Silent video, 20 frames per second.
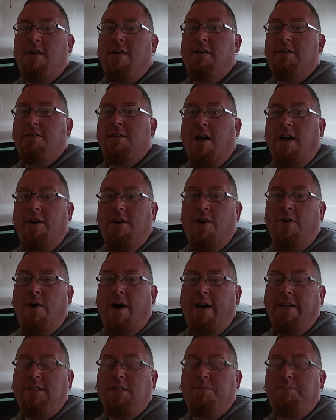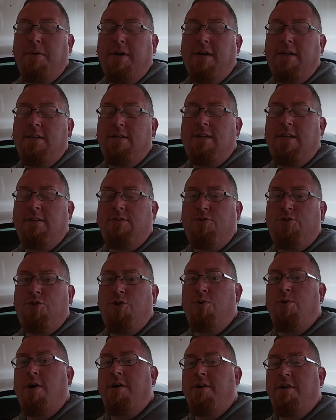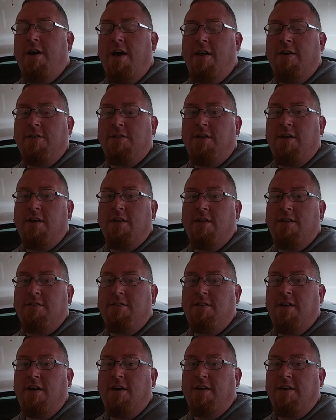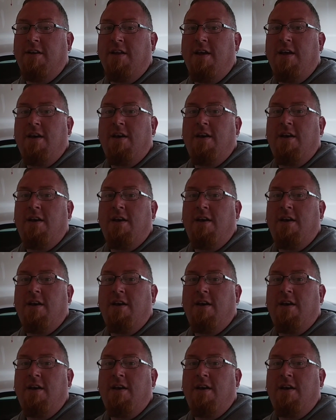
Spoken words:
is I know I spent $200 getting this done,